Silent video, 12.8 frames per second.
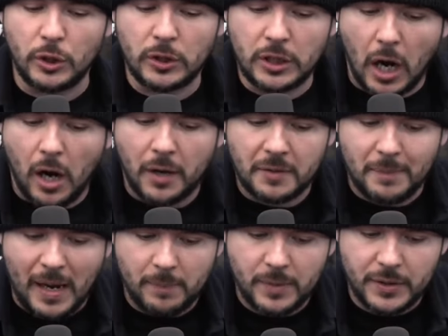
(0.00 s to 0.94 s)
Guard
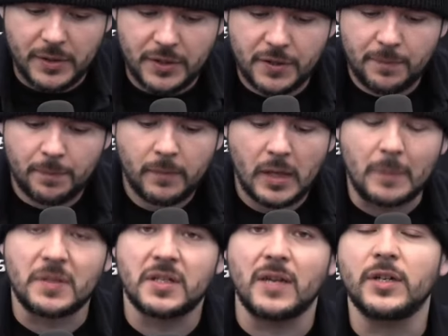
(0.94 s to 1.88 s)
members, up
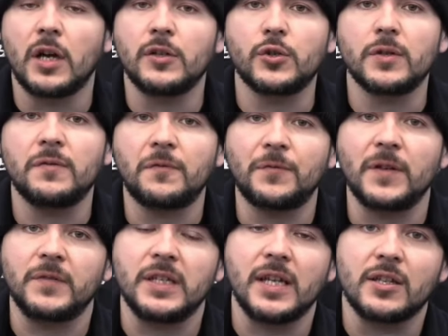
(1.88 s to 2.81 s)
to 750,